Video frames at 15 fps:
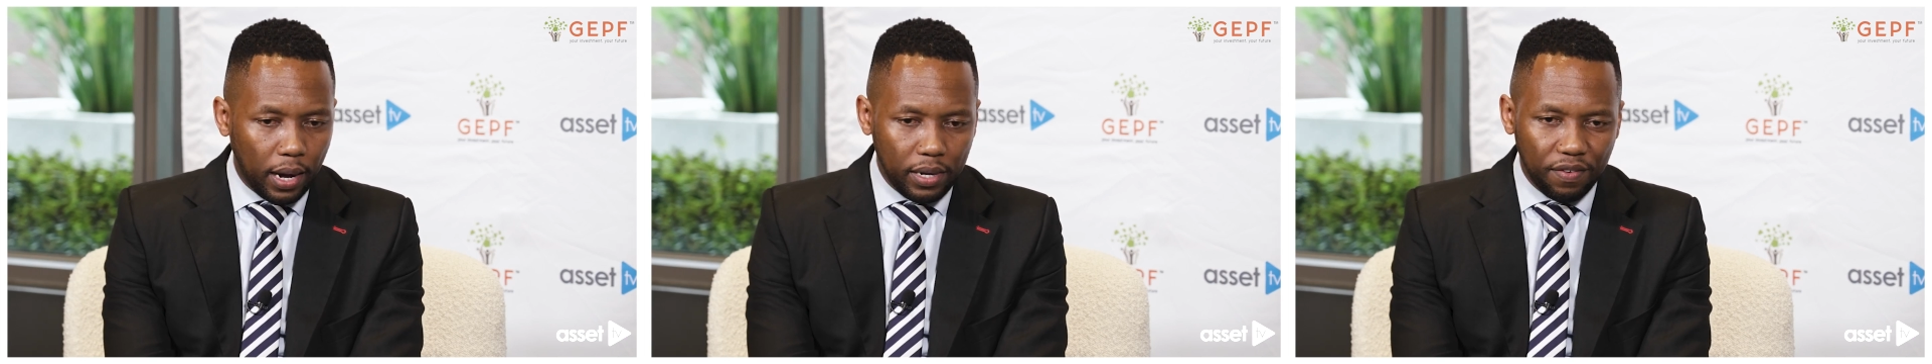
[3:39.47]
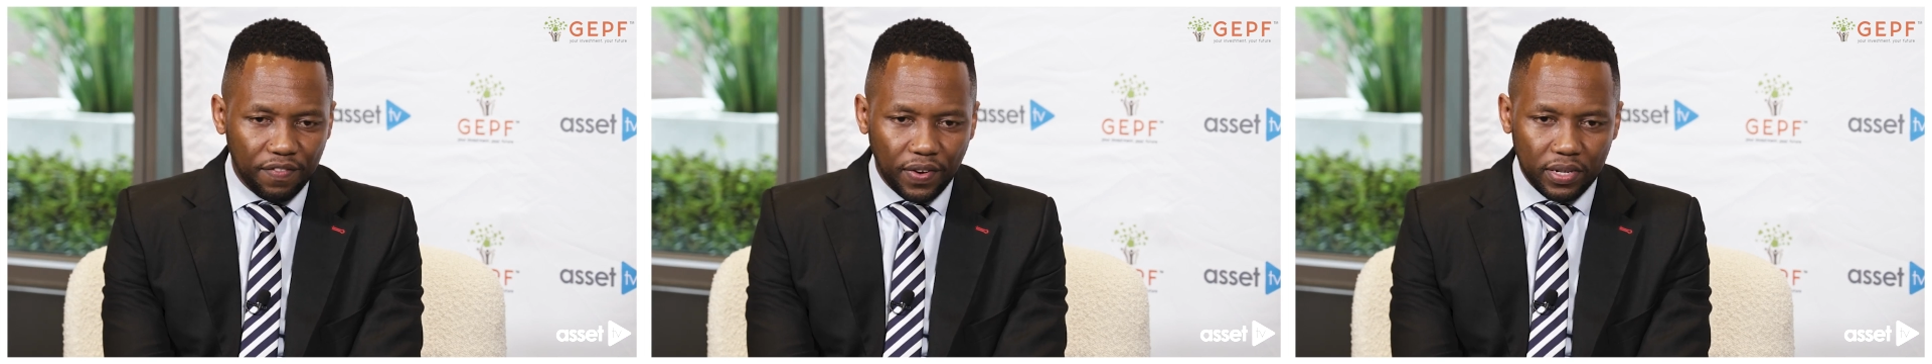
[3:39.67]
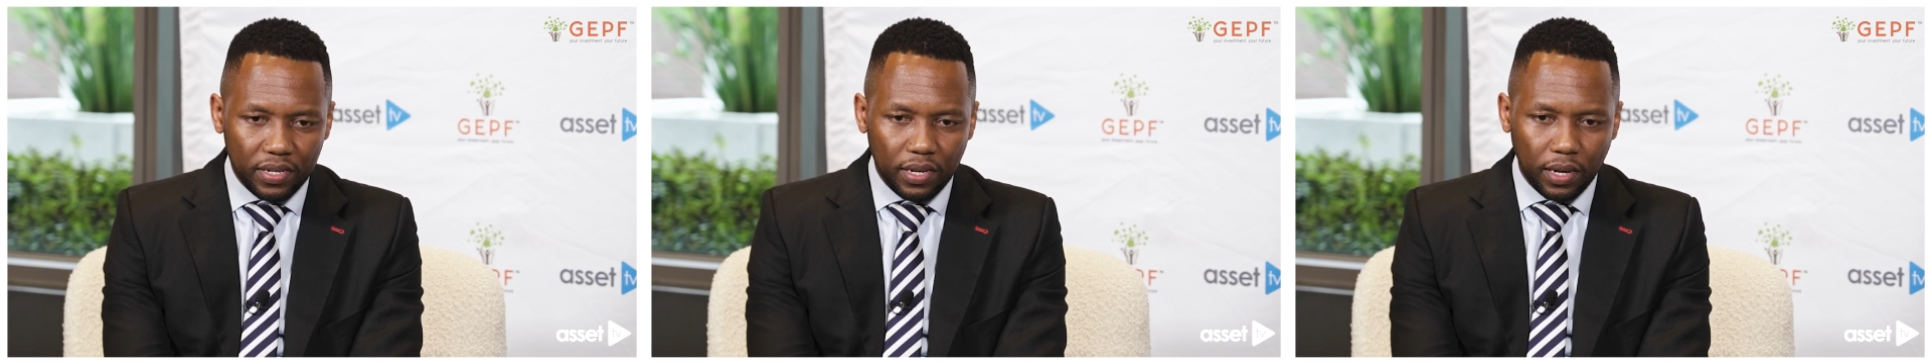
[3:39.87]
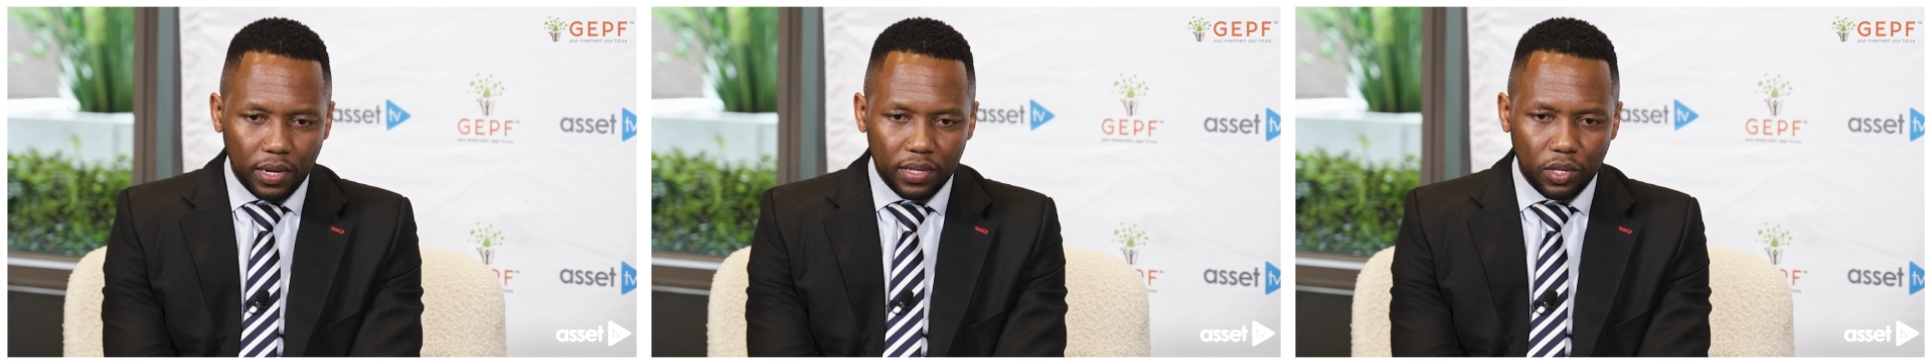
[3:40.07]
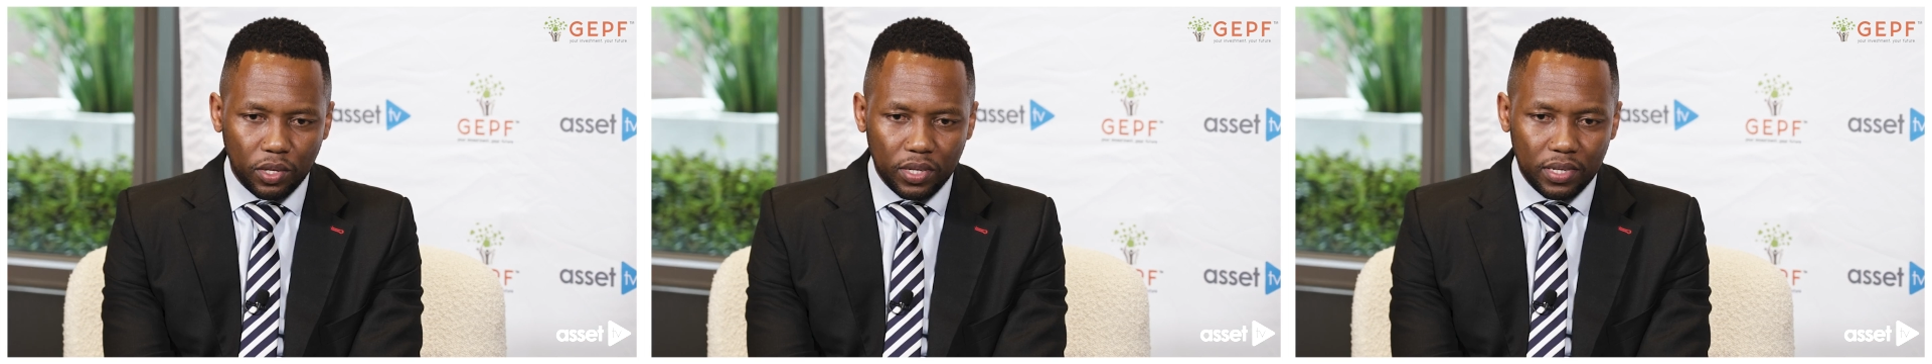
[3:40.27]
investing
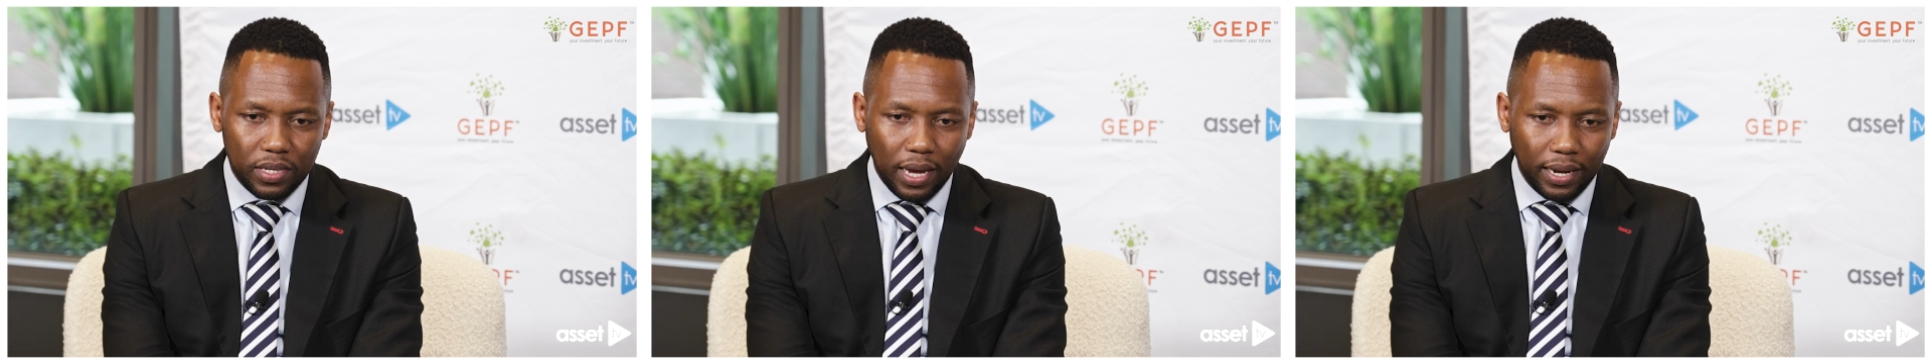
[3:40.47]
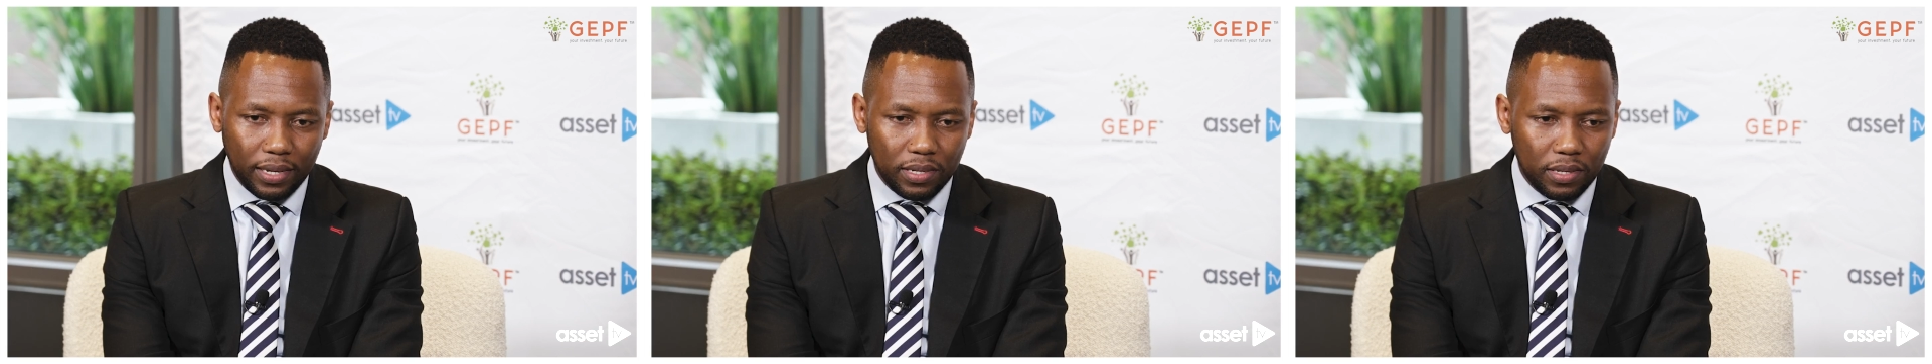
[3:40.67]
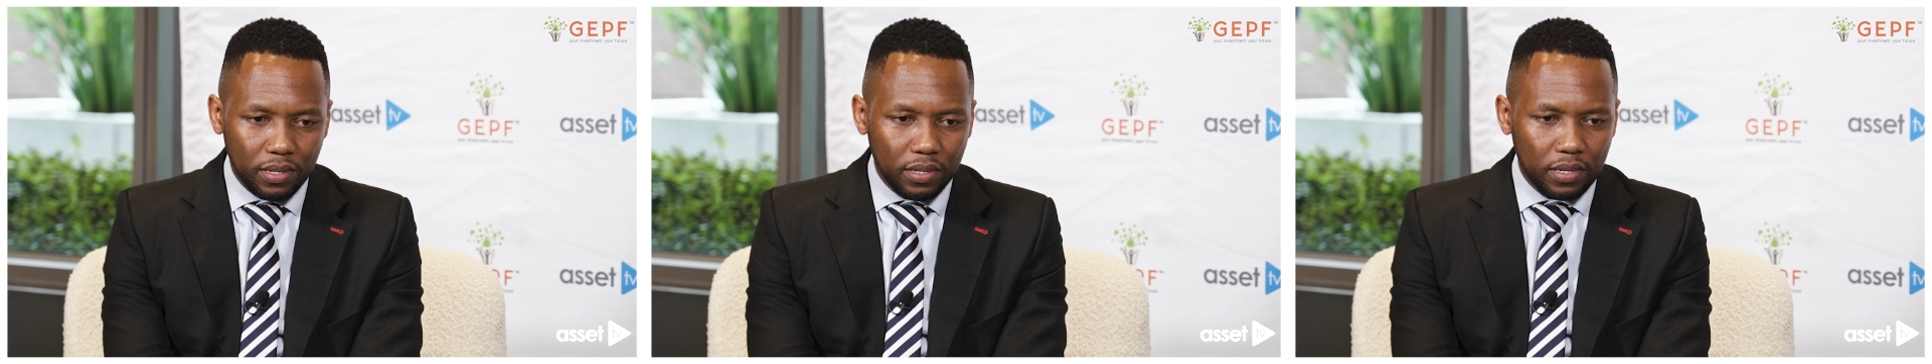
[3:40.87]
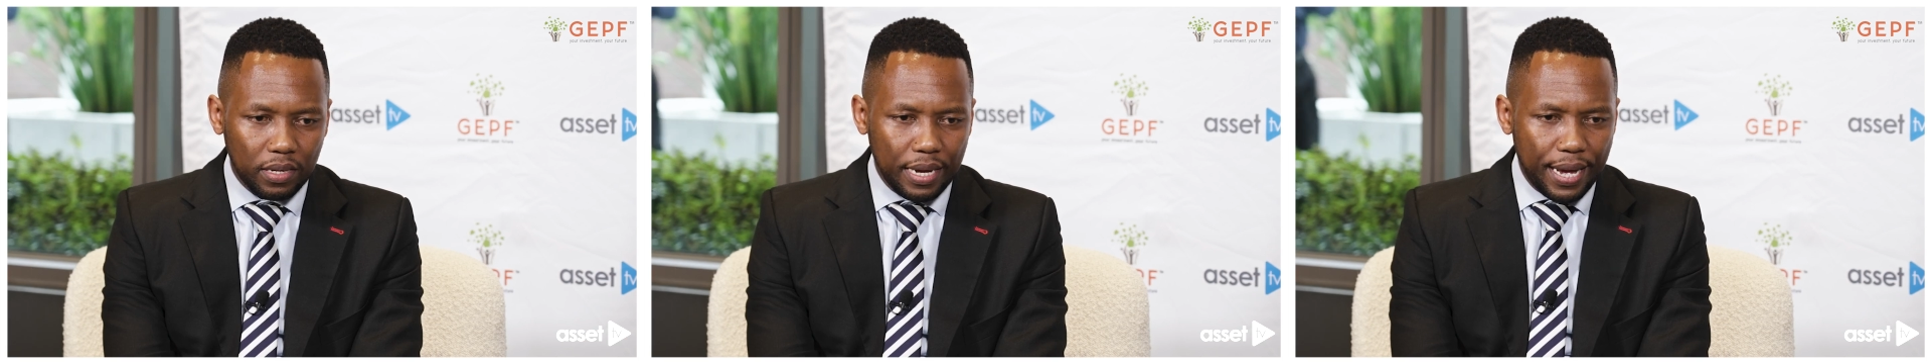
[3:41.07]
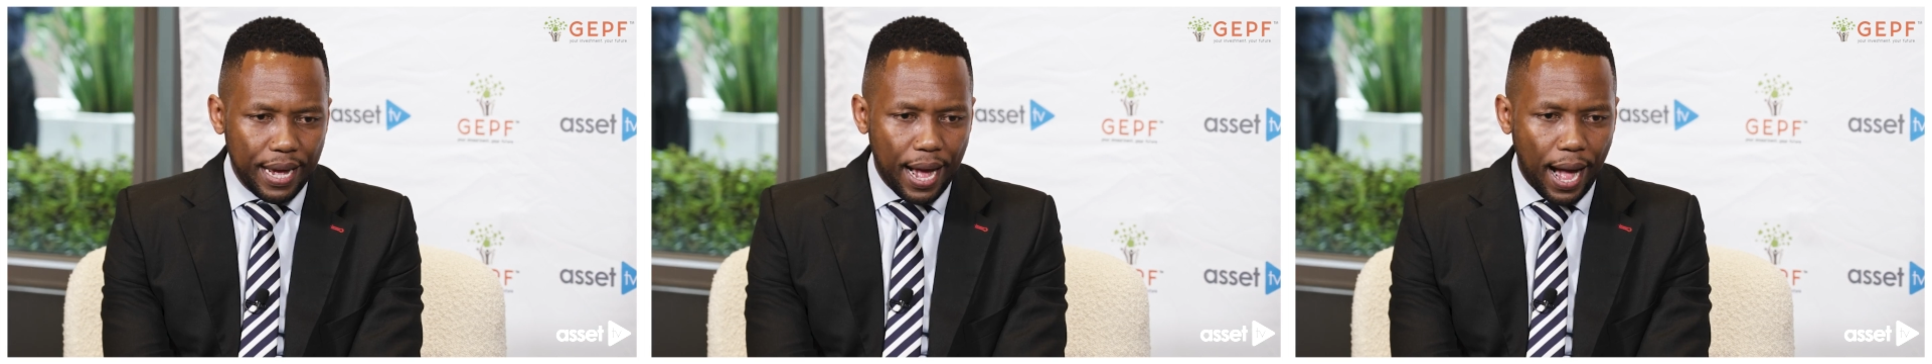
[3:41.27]
in these assets